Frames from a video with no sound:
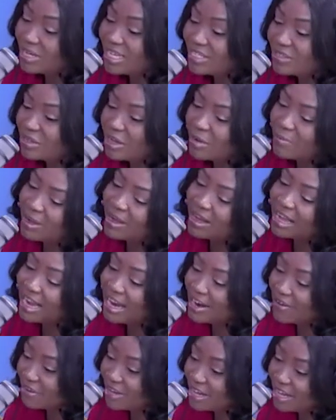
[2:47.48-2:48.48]
So let's talk about
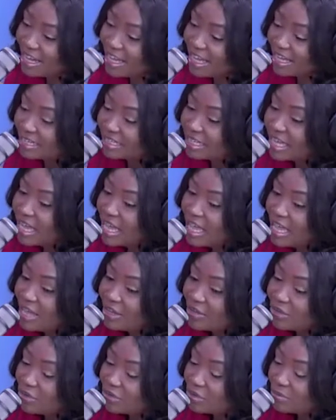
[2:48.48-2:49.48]
career and
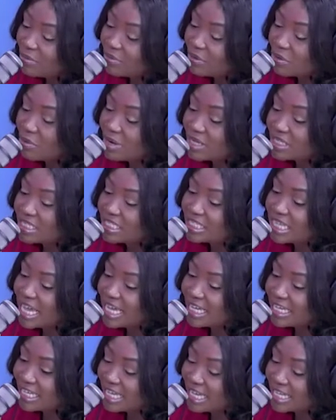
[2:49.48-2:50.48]
some of the questions
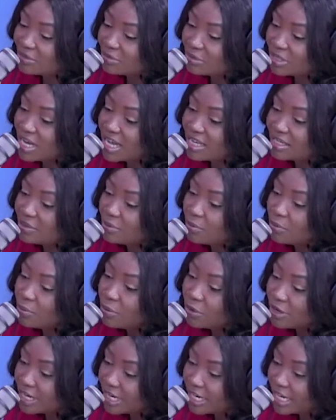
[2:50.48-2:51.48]
I get regarding
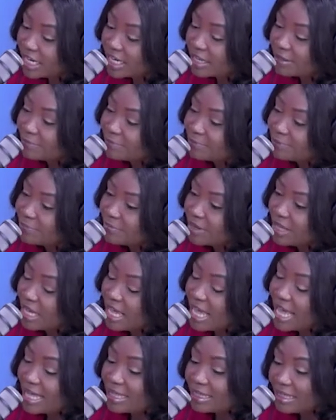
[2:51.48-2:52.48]
work,
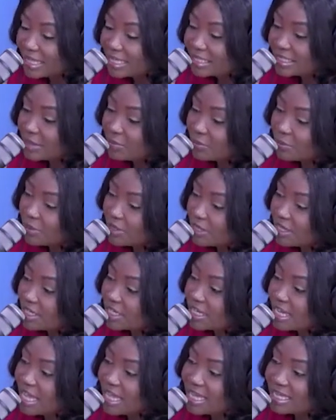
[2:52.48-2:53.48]
ethics at
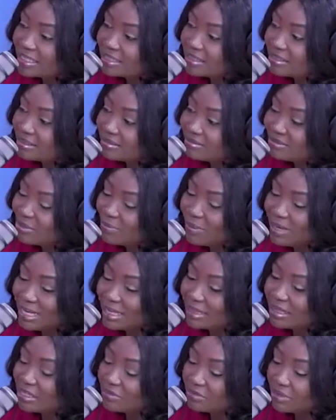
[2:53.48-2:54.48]
work, and so
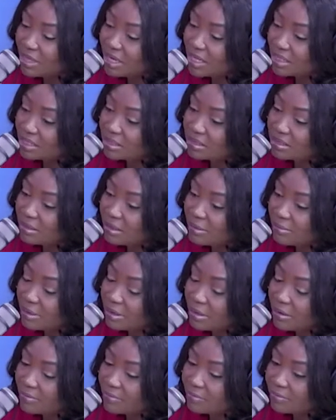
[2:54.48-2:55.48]
many things regarding
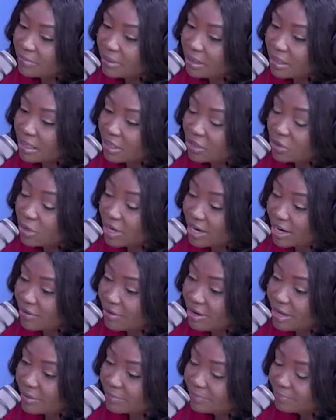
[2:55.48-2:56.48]
your
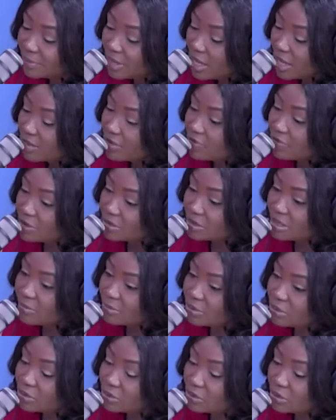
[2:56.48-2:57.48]
career. The first one
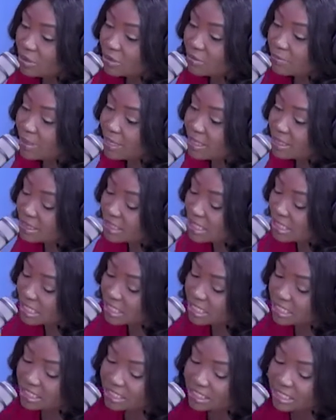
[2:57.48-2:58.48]
I'm going to talk about
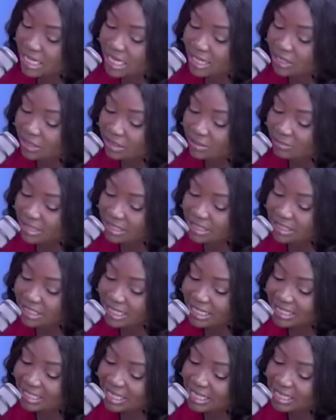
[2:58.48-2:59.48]
is, I got a message
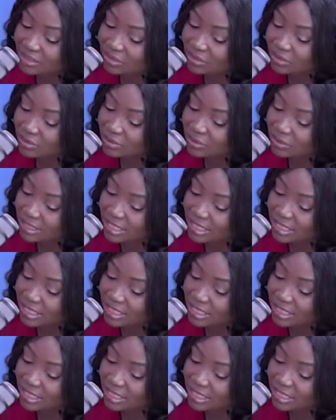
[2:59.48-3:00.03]
that says, do you